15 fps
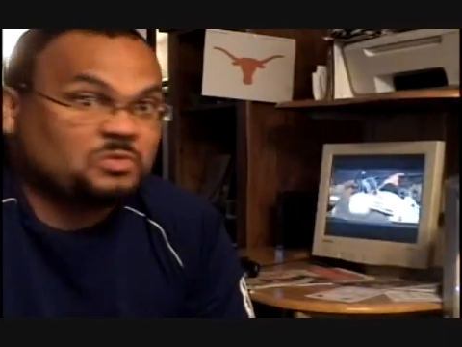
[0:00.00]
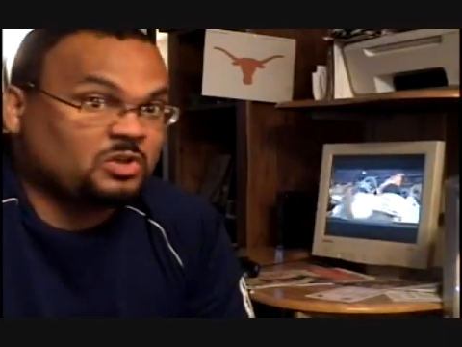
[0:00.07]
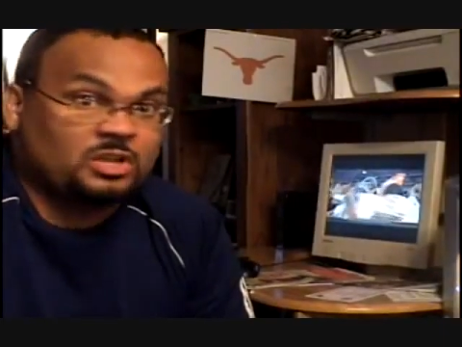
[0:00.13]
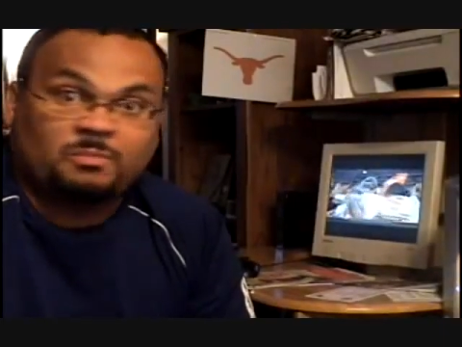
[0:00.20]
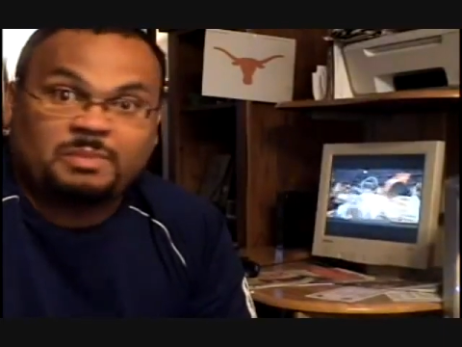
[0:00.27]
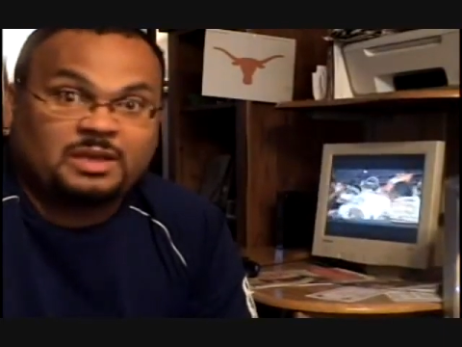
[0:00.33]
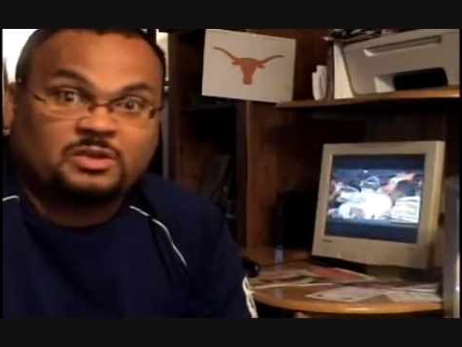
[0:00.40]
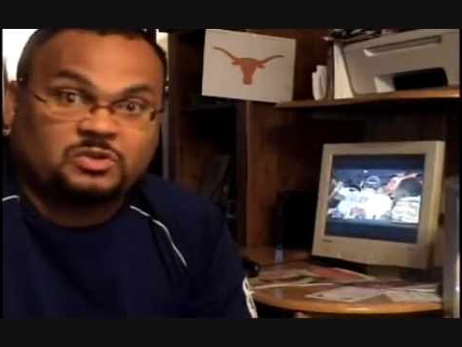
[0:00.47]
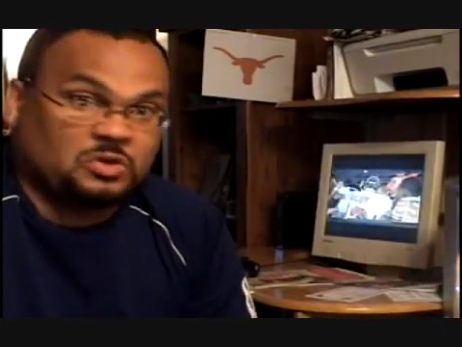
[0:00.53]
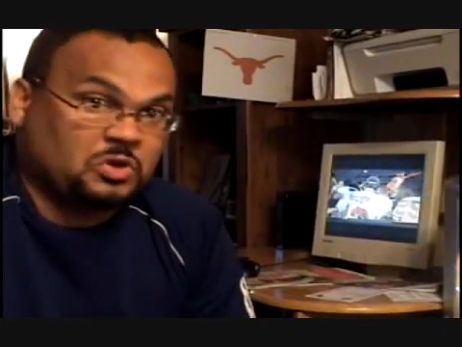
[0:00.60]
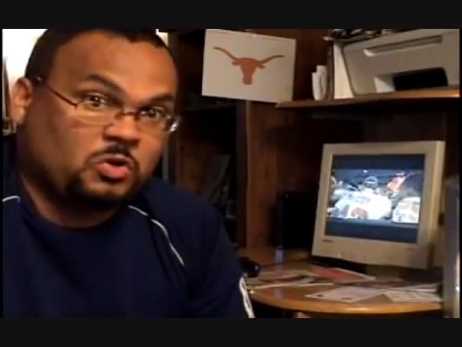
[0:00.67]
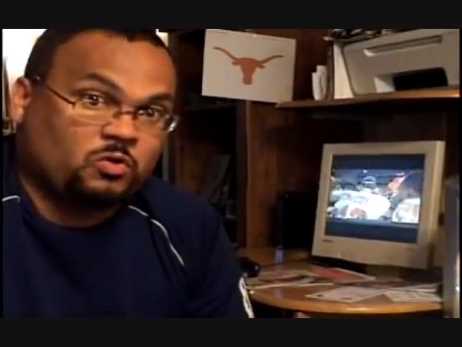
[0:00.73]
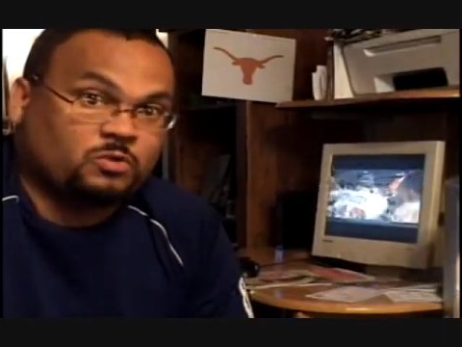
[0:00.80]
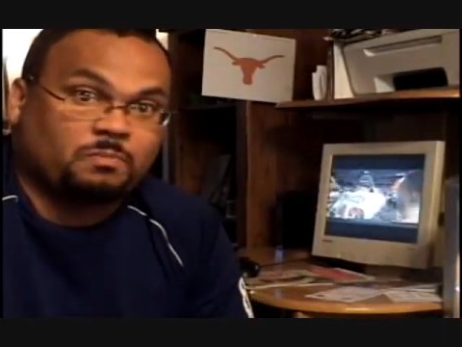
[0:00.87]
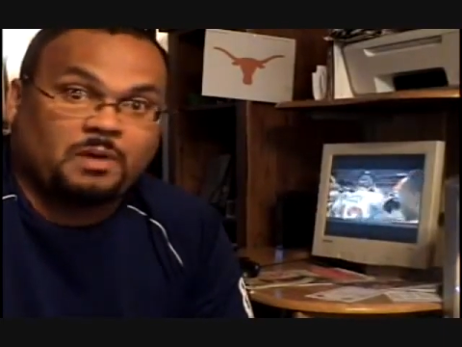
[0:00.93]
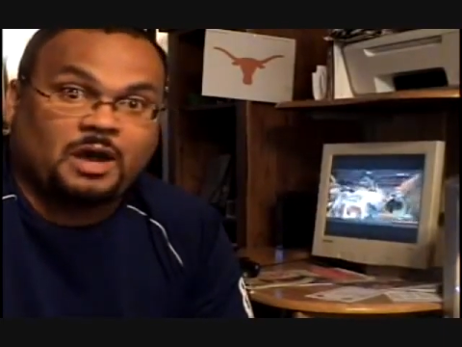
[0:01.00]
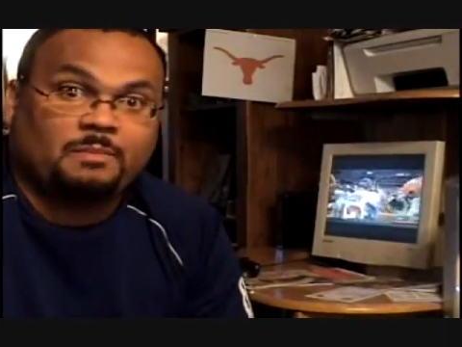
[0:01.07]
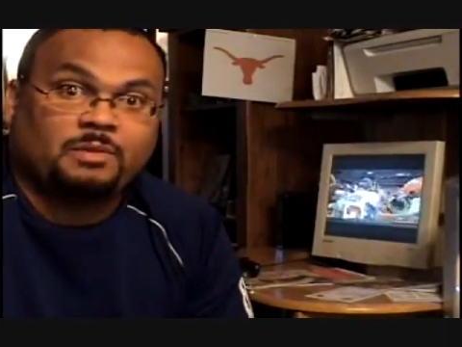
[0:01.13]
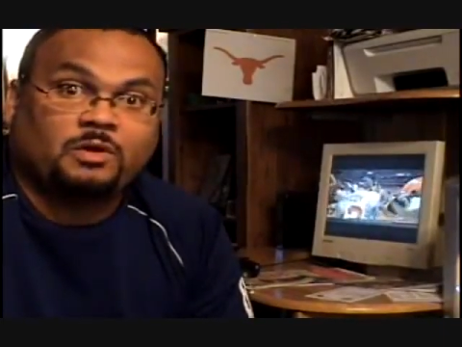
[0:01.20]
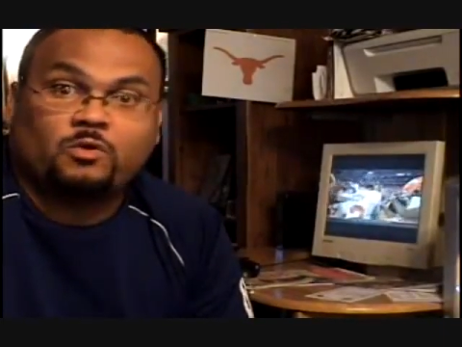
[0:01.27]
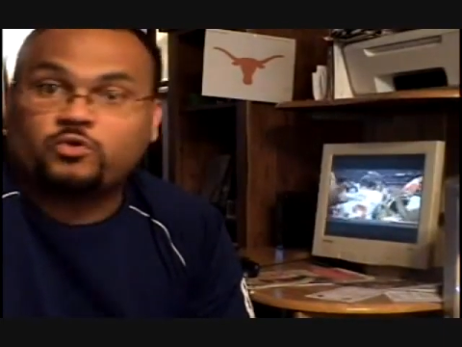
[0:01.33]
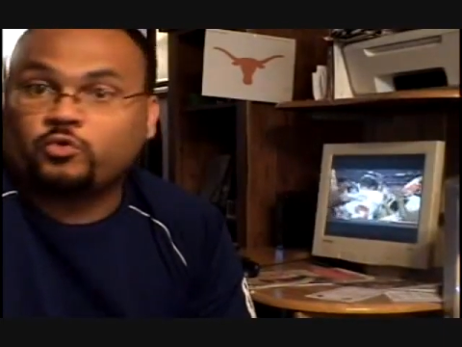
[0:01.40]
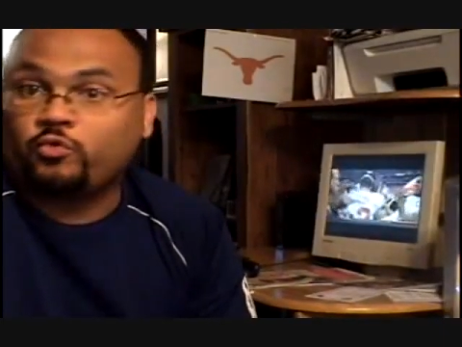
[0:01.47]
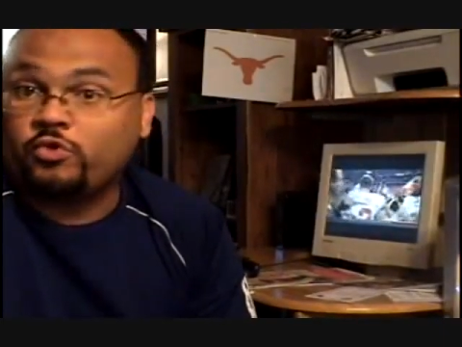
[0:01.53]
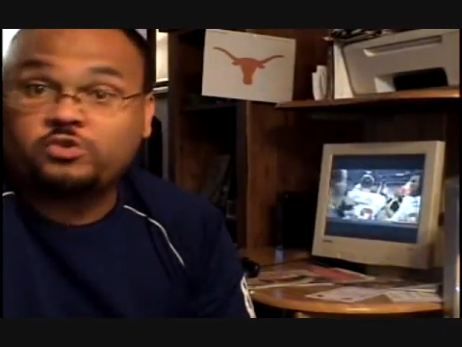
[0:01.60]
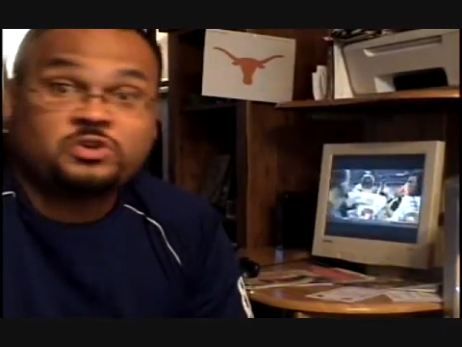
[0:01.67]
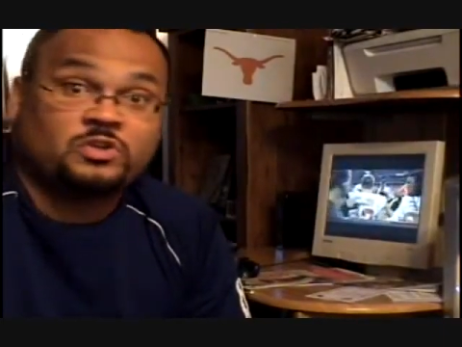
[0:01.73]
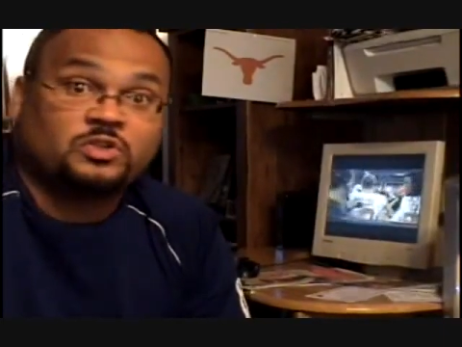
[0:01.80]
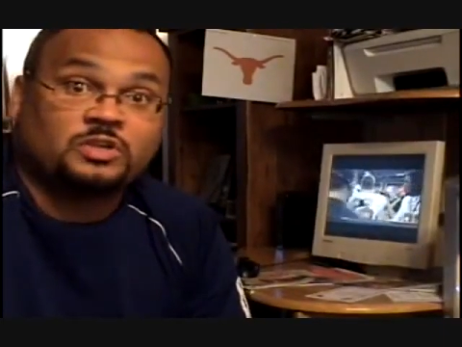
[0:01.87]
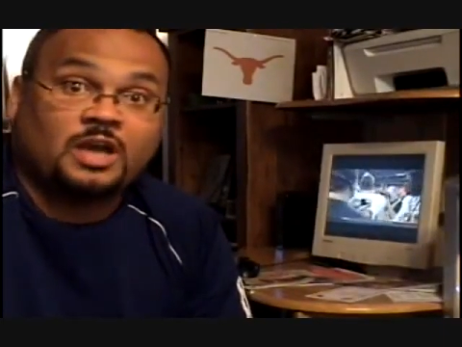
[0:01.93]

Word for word: Going to be a secure spot because Christian